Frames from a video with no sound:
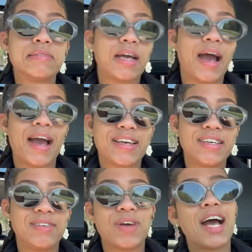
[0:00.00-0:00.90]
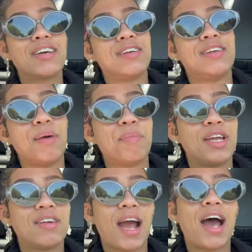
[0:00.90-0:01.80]
I could have I could have done
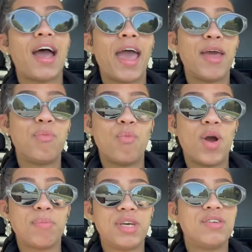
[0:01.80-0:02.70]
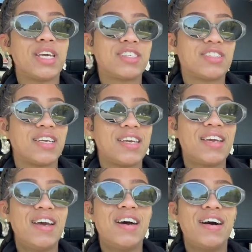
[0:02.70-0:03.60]
better. I had one meal yesterday.
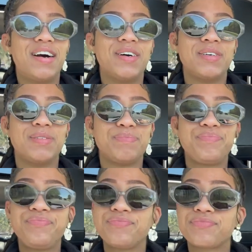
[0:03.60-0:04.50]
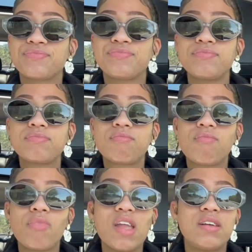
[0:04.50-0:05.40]

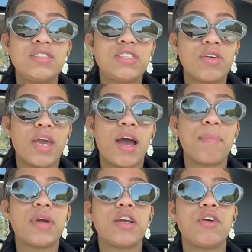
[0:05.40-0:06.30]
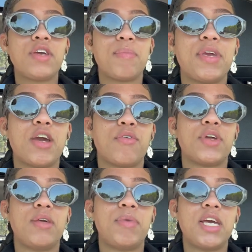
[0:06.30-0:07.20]
Um, so yeah, I'm gonna go get a
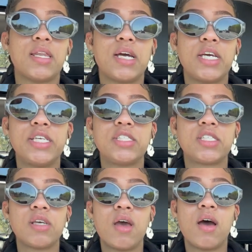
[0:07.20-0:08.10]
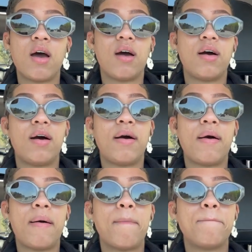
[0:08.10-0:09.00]
really big lunch.
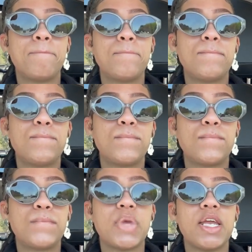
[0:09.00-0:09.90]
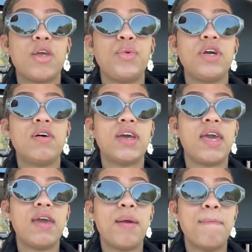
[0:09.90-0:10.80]
Um, and then we gonna
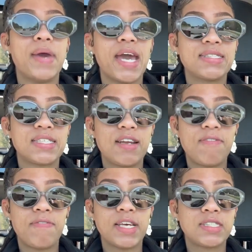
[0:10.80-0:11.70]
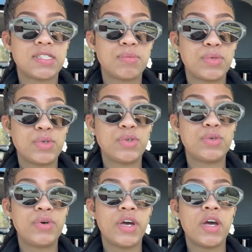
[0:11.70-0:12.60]
head back to the
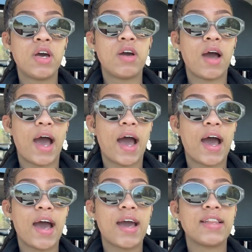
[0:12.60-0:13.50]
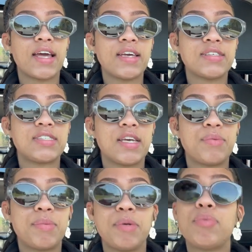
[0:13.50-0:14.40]
festival. I like I said will
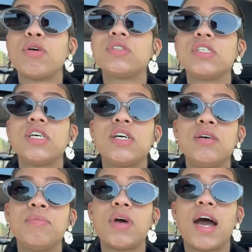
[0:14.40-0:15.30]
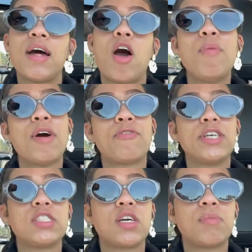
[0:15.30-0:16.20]
be posted up. I, all my friends
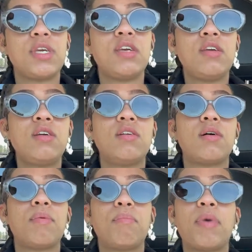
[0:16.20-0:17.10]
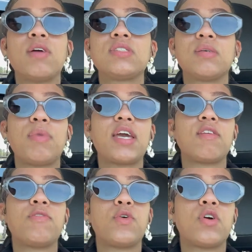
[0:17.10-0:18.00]
are gonna be bouncing back and
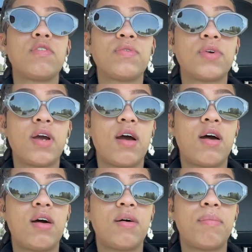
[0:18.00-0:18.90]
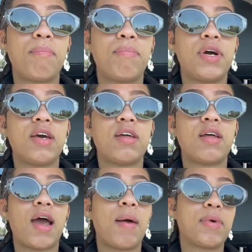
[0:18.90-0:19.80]
forth. Um, but
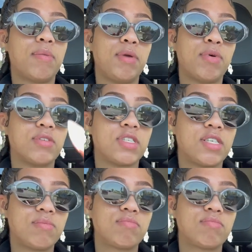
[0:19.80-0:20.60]
I'm gonna be posted up.